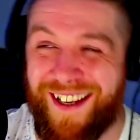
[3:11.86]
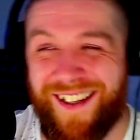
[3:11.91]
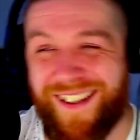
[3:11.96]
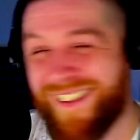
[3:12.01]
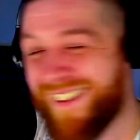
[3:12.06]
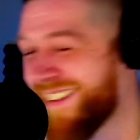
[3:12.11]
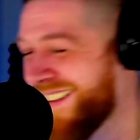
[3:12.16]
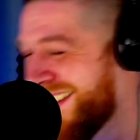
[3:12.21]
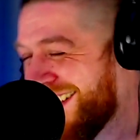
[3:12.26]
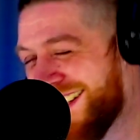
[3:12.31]

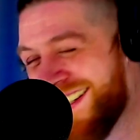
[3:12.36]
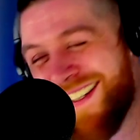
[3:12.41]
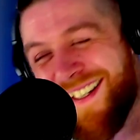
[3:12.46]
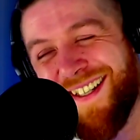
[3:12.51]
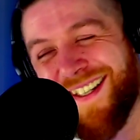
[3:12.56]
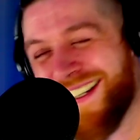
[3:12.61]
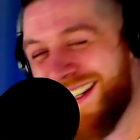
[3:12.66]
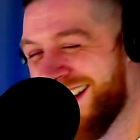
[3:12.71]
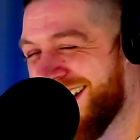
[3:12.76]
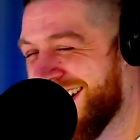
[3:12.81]
And
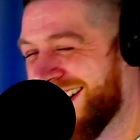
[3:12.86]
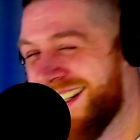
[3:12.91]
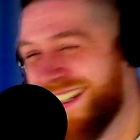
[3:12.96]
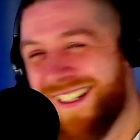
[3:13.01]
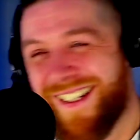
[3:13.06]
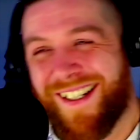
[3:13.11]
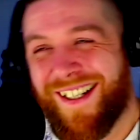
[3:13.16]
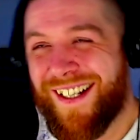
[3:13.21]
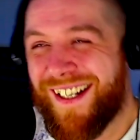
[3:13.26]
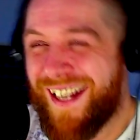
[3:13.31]

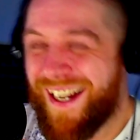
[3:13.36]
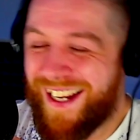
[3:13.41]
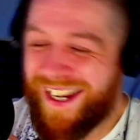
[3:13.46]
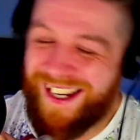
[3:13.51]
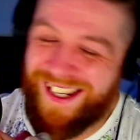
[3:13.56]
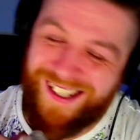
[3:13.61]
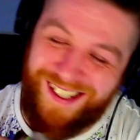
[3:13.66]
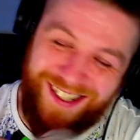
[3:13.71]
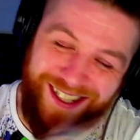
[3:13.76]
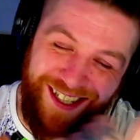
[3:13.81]

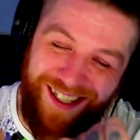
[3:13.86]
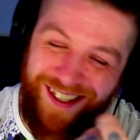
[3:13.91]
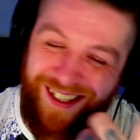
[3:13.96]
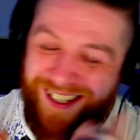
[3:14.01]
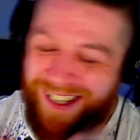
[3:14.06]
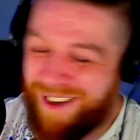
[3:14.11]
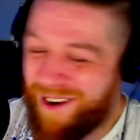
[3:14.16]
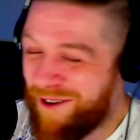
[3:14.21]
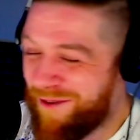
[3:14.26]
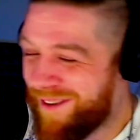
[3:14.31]

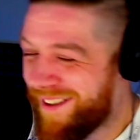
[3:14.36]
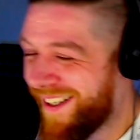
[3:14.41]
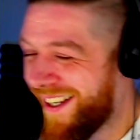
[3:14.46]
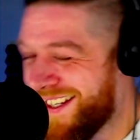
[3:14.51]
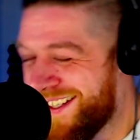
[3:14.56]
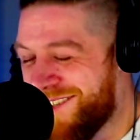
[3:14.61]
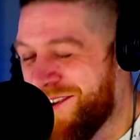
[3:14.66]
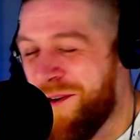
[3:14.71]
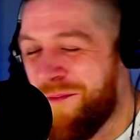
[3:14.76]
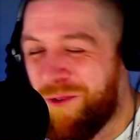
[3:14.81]

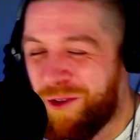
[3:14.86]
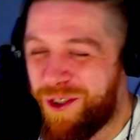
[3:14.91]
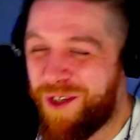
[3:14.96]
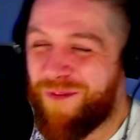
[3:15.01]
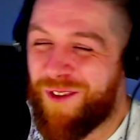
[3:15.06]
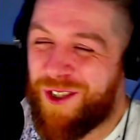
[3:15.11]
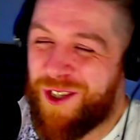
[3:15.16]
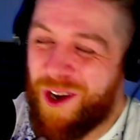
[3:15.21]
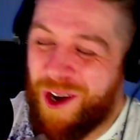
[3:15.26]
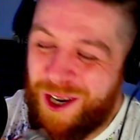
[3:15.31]
it's not much of
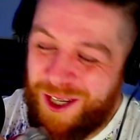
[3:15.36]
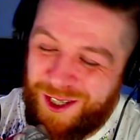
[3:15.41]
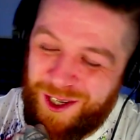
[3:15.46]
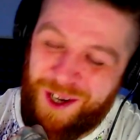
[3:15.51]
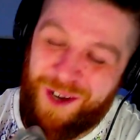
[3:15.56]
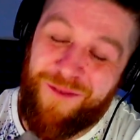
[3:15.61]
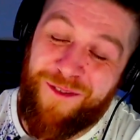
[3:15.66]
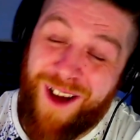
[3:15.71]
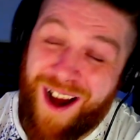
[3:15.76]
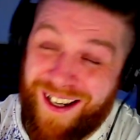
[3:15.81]
a choice on
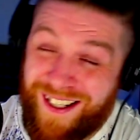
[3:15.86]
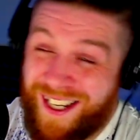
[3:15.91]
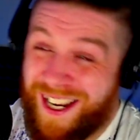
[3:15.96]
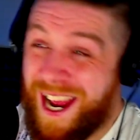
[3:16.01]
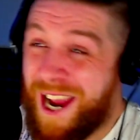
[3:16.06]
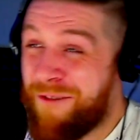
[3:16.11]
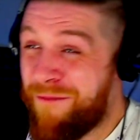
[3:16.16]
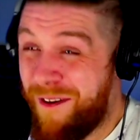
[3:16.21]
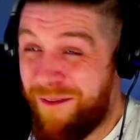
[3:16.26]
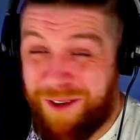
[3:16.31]
a Friday
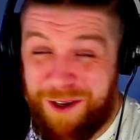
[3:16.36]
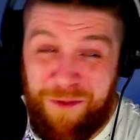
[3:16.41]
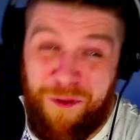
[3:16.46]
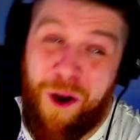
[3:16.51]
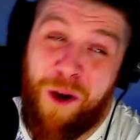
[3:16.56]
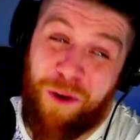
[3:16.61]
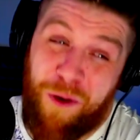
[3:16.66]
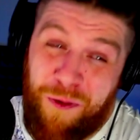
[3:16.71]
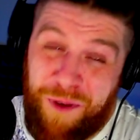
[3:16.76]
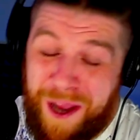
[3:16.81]
night whether you
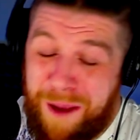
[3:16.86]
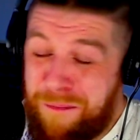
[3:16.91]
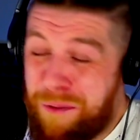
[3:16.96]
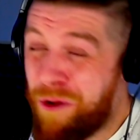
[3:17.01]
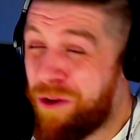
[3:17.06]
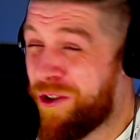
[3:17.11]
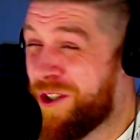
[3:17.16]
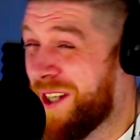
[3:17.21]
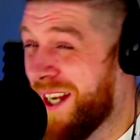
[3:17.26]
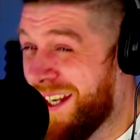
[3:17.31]
want to go and get
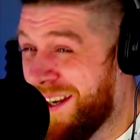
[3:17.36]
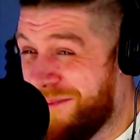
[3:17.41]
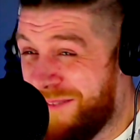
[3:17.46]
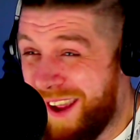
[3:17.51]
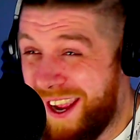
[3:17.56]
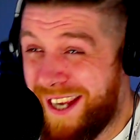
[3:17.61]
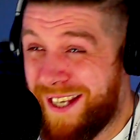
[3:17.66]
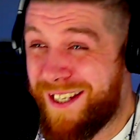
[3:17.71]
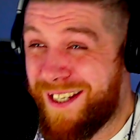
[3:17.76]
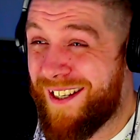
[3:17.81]
punched in the
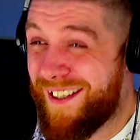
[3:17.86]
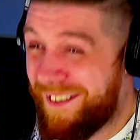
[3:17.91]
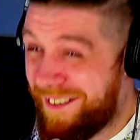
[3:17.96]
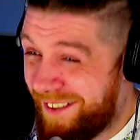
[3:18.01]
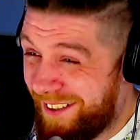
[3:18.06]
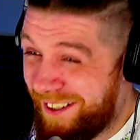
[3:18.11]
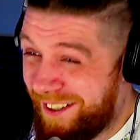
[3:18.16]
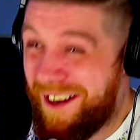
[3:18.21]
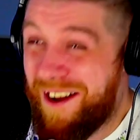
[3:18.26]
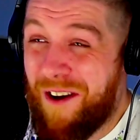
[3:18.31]
face
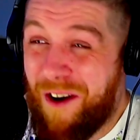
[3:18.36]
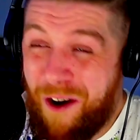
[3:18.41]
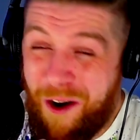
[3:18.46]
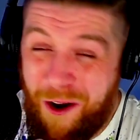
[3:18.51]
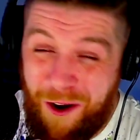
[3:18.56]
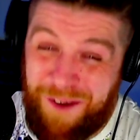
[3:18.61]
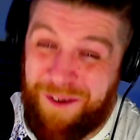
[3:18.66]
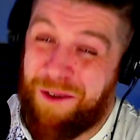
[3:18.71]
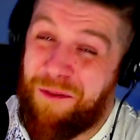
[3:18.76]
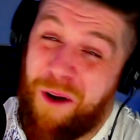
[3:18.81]

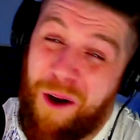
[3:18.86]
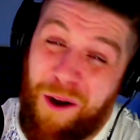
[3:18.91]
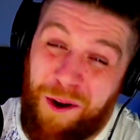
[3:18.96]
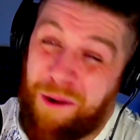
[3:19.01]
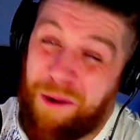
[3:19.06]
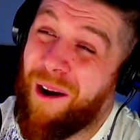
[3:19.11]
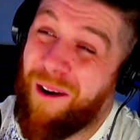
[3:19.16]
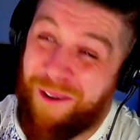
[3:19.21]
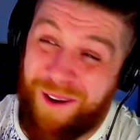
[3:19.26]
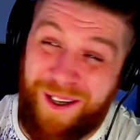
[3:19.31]
or you want to
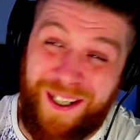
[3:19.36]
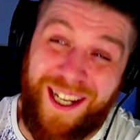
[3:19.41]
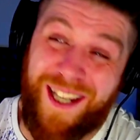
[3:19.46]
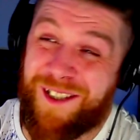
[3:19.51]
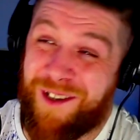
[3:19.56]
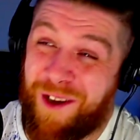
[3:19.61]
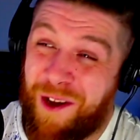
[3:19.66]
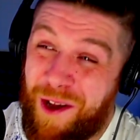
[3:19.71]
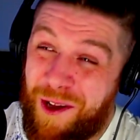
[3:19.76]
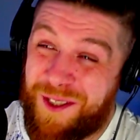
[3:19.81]
go out and kiss
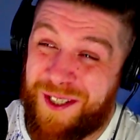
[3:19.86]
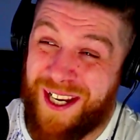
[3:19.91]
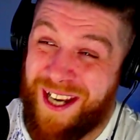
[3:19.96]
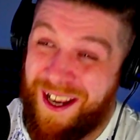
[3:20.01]
girls and